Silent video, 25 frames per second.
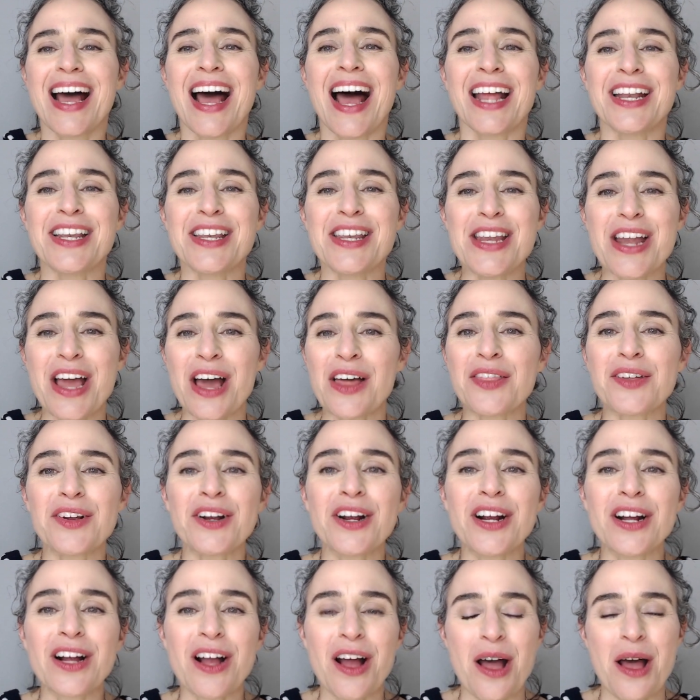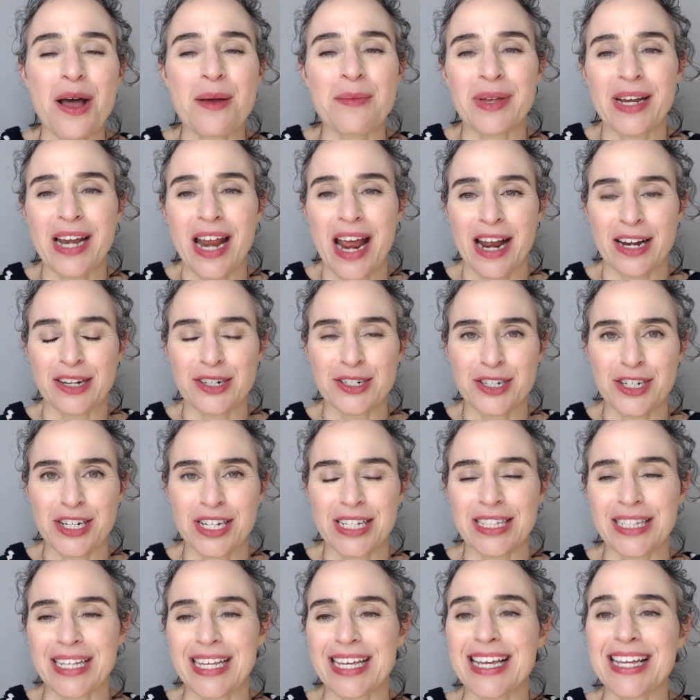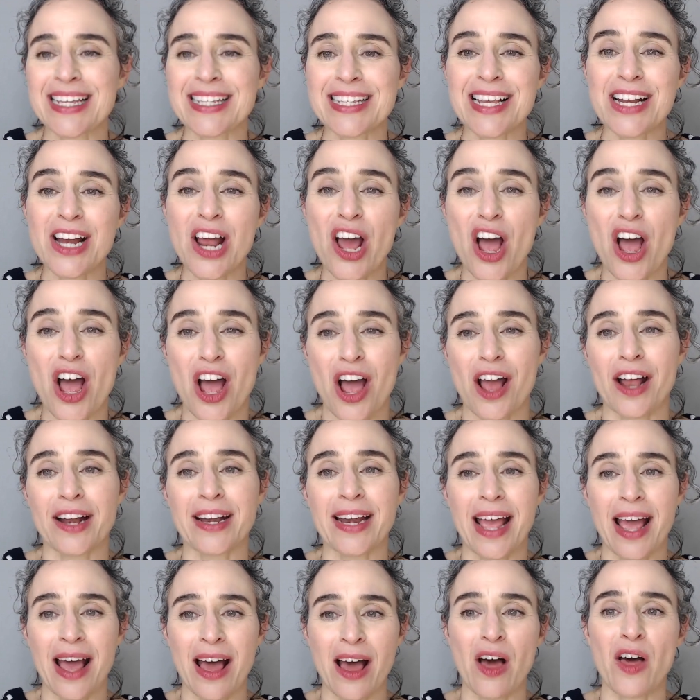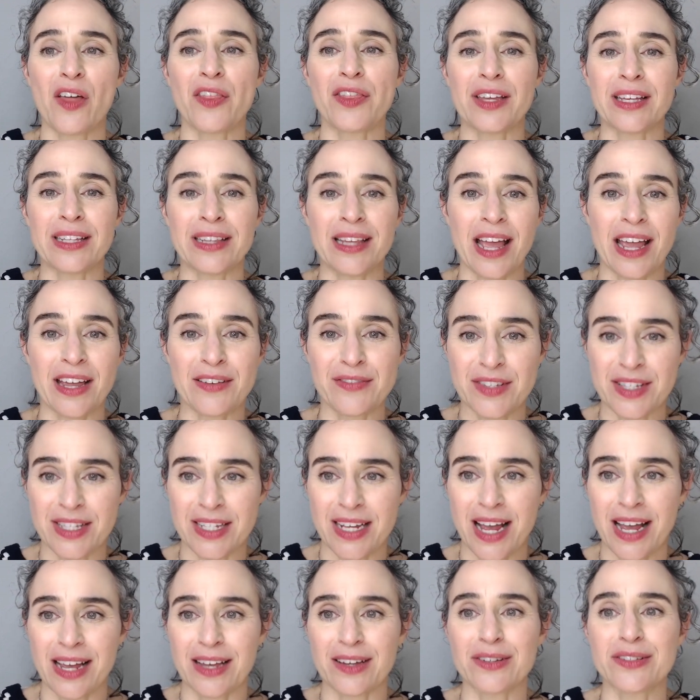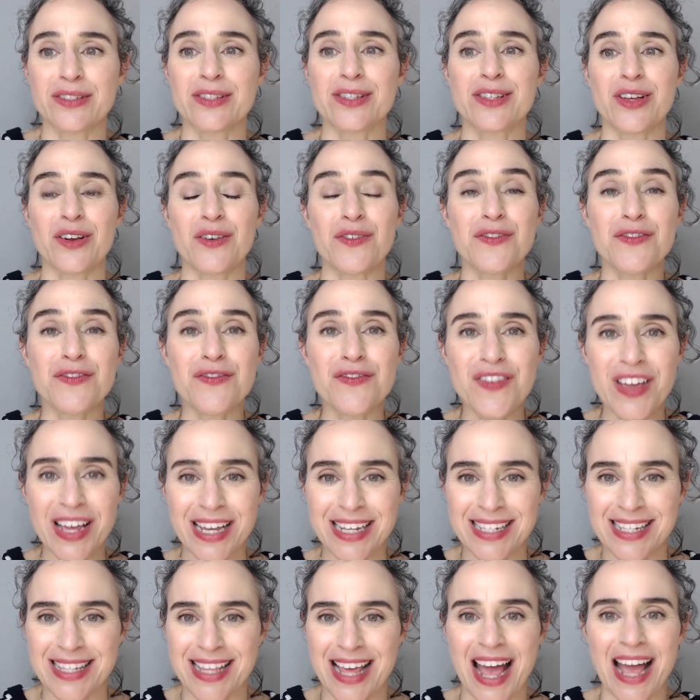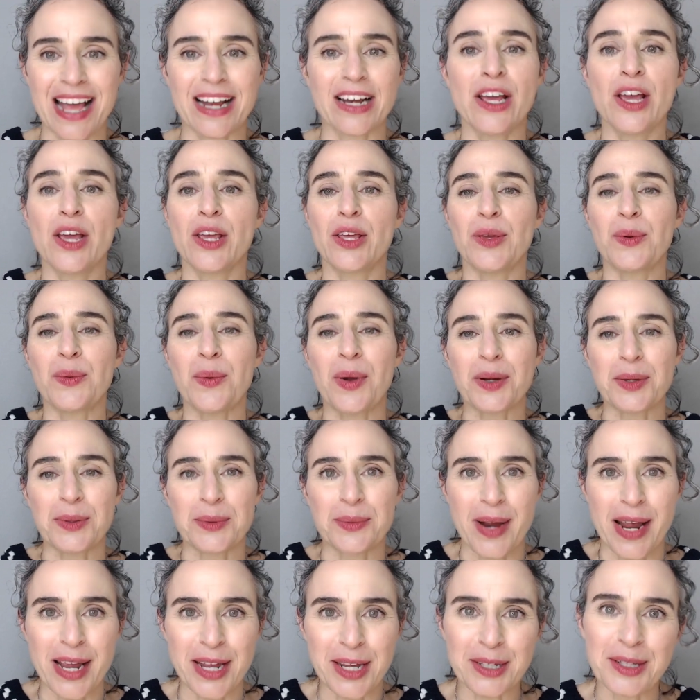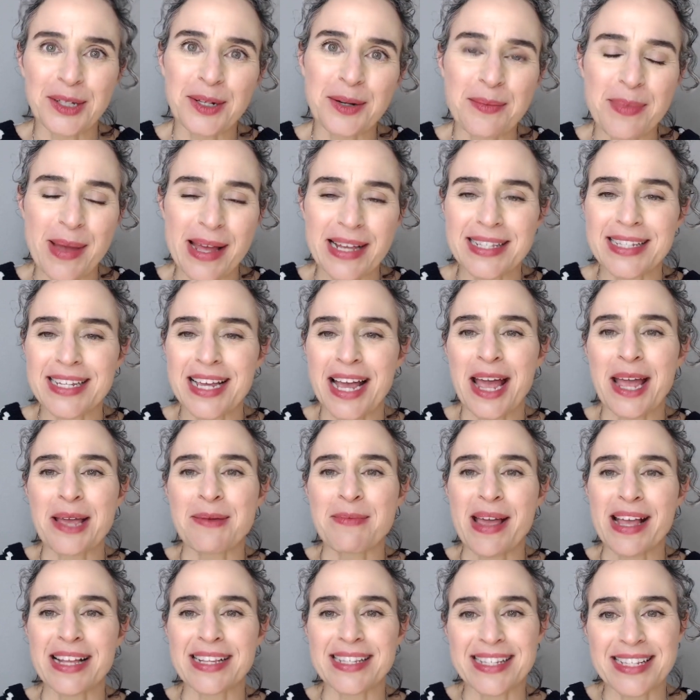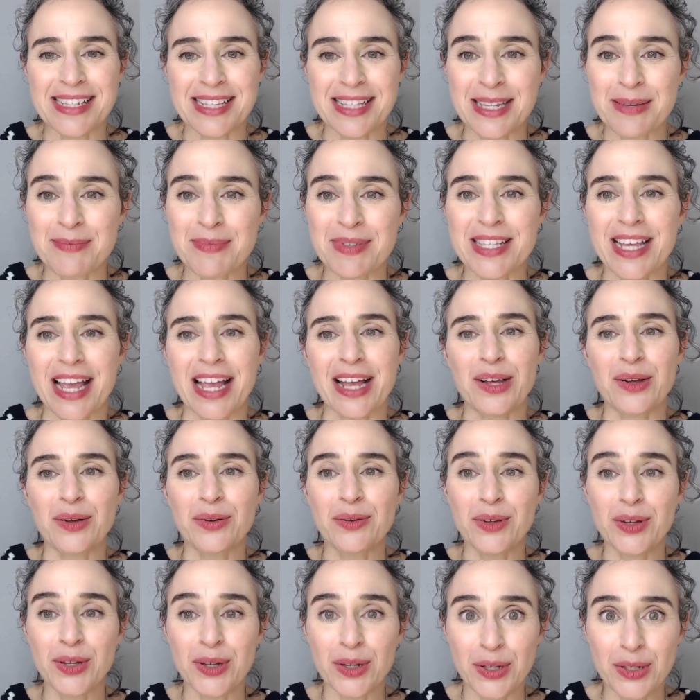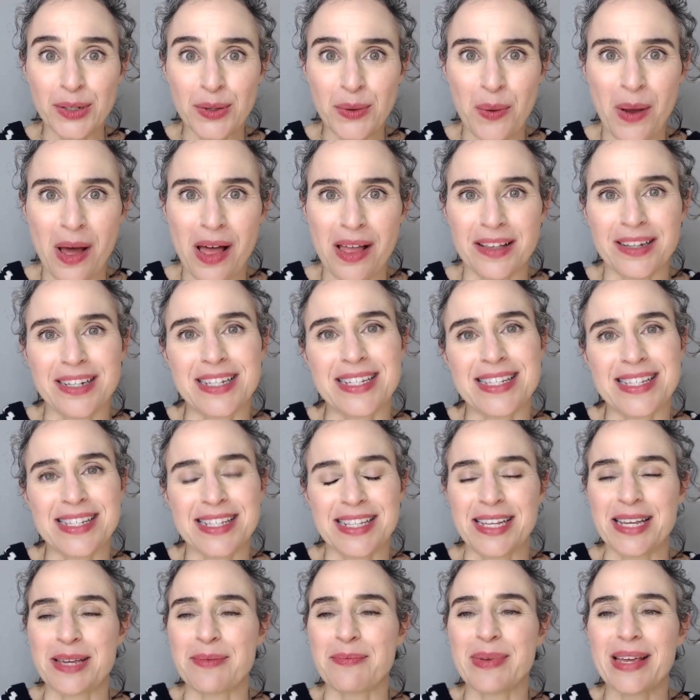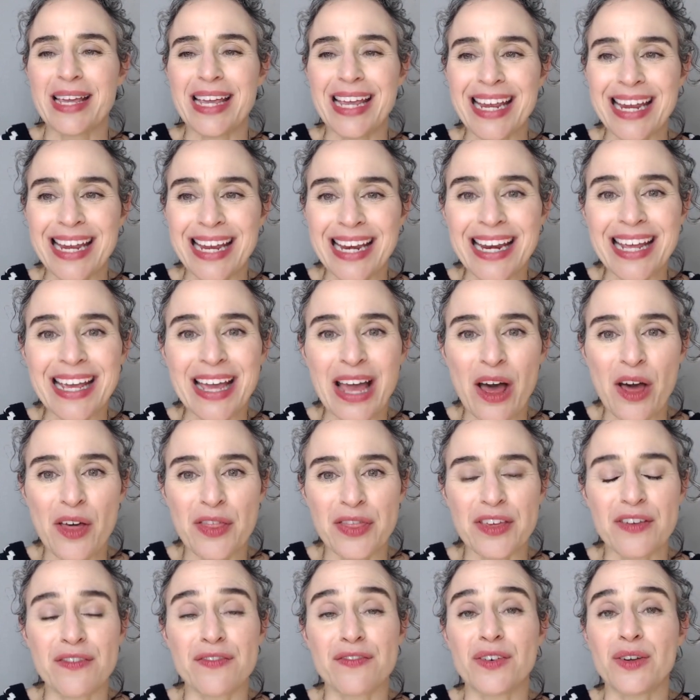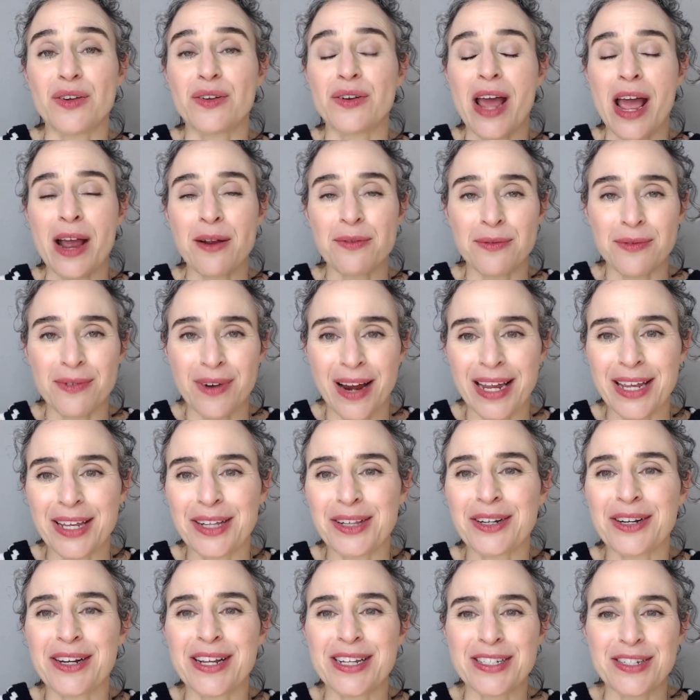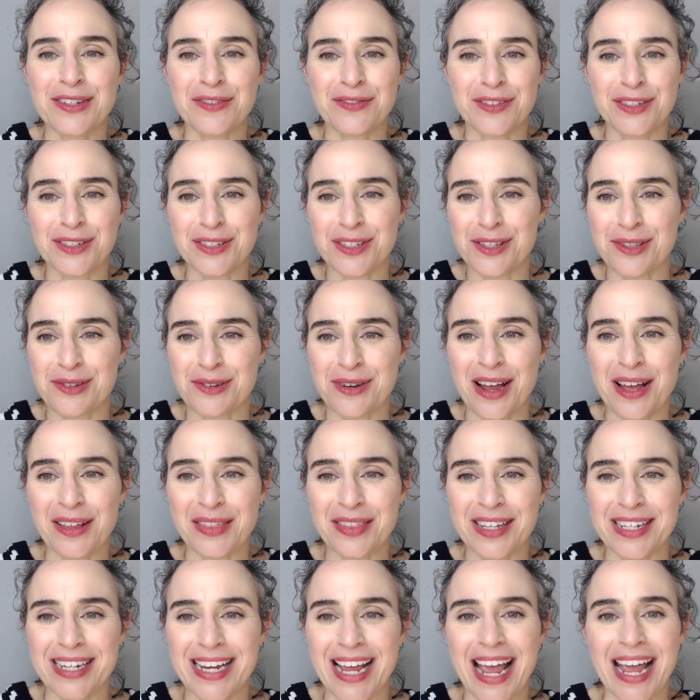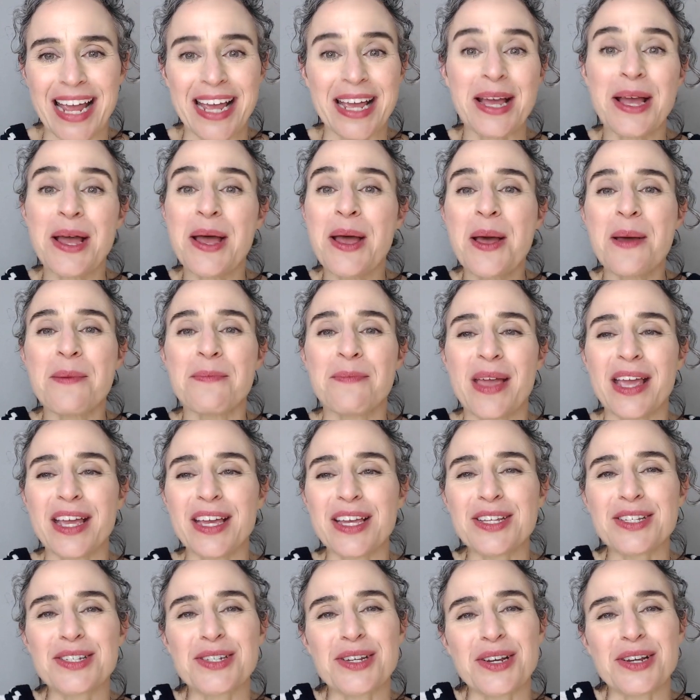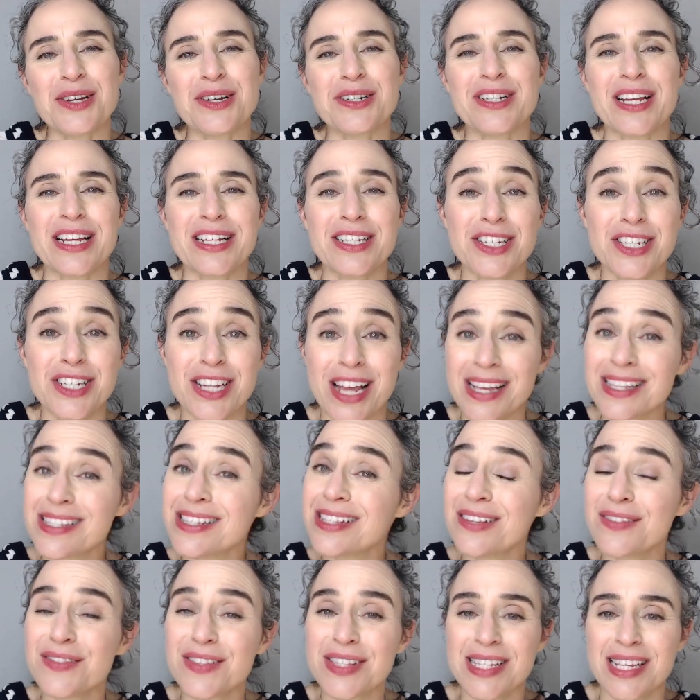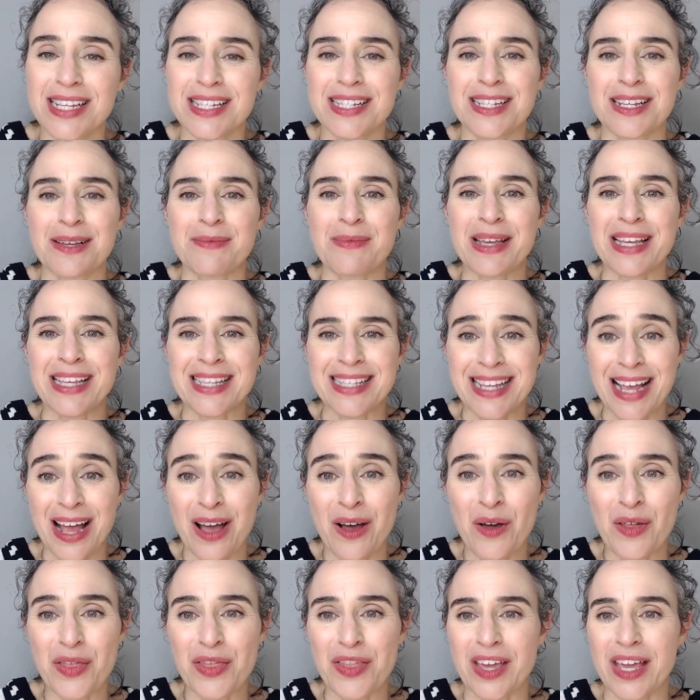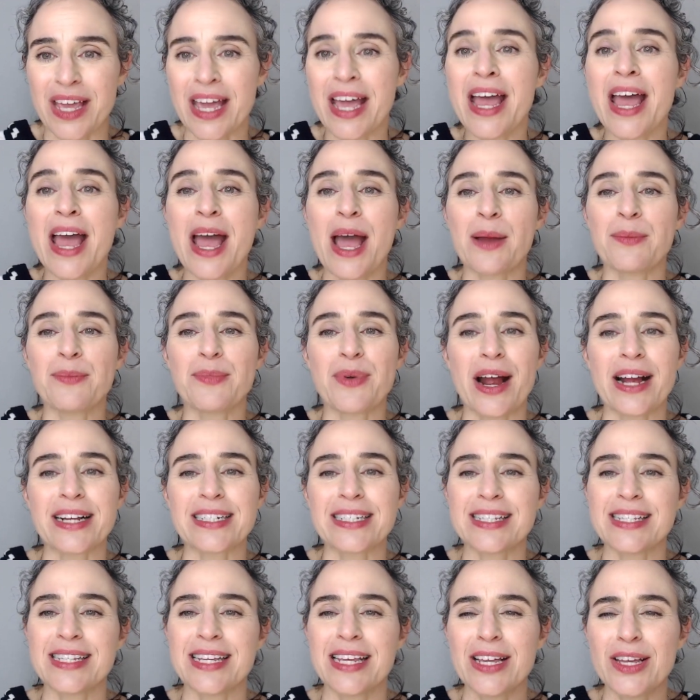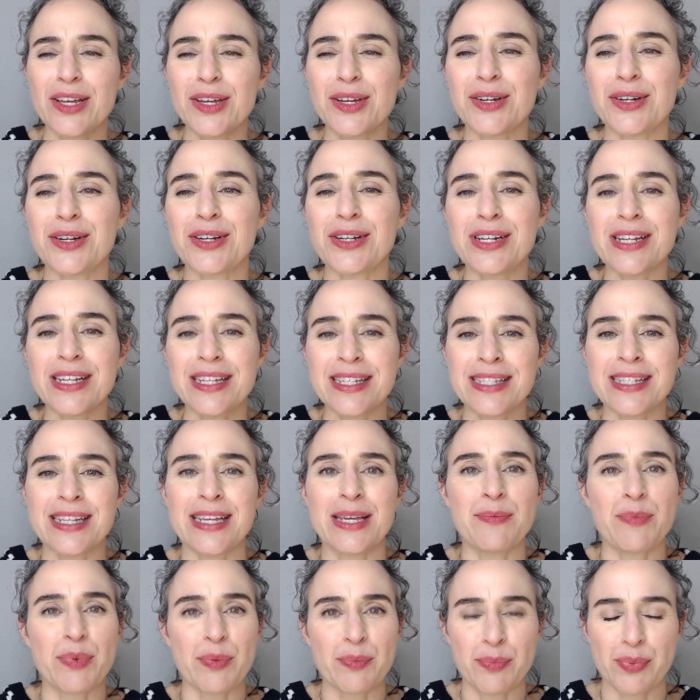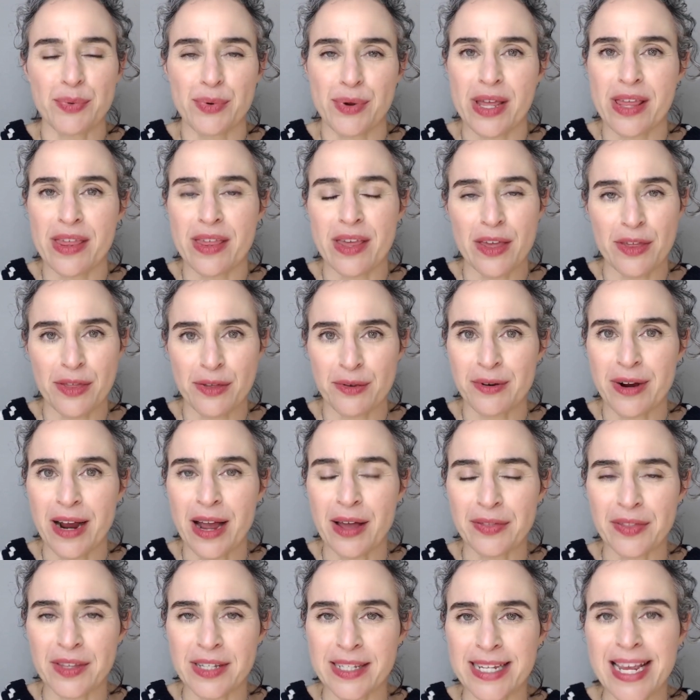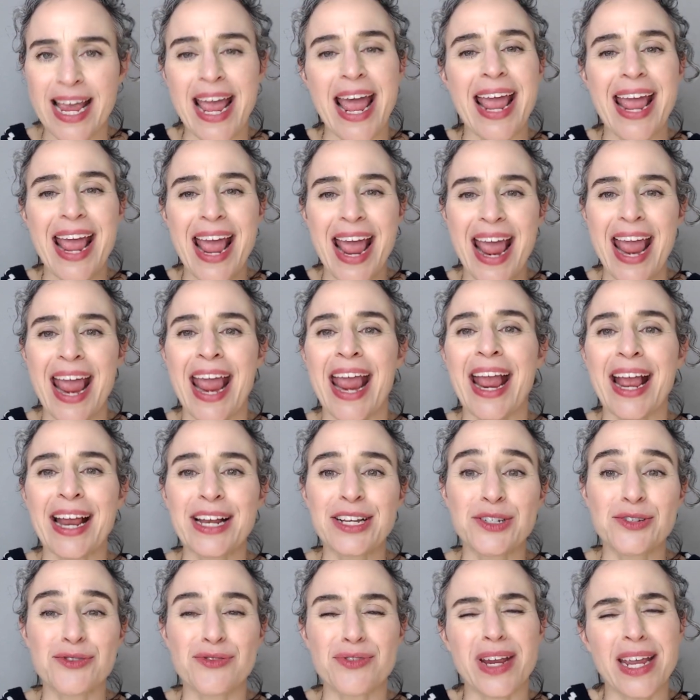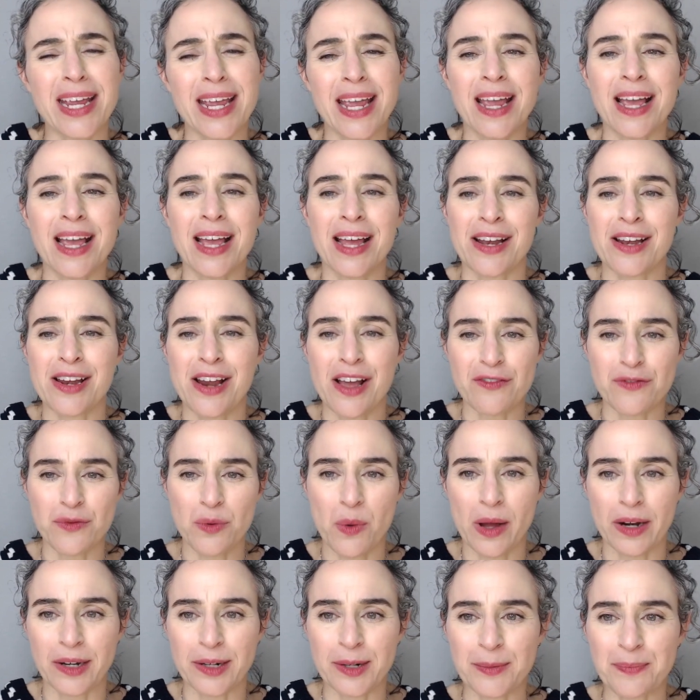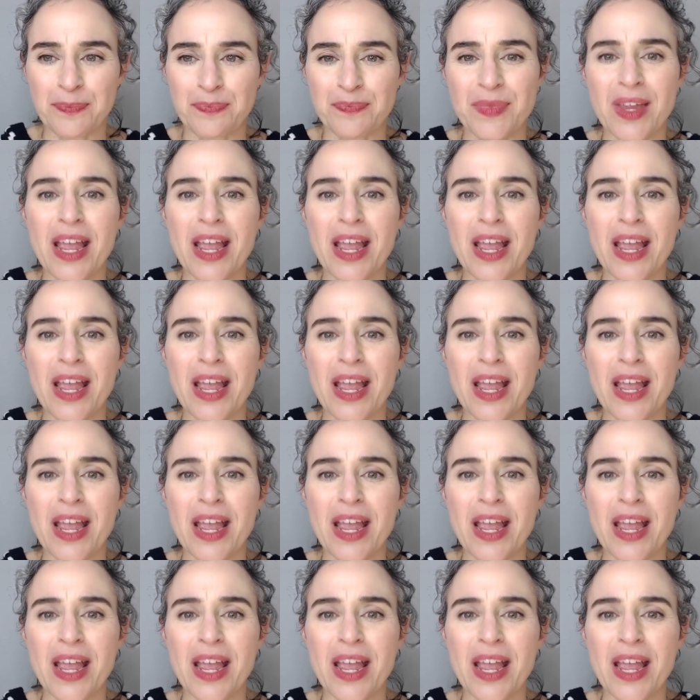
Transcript: Another common energy leak is an unhealthy lifestyle. So fix that. You want a regular bedtime and sleep cycle, good quality sleep eating healthy food at regular intervals throughout the day, making sure your digestive system is healthy, and practicing good, deep breathing throughout the day and drinking enough water.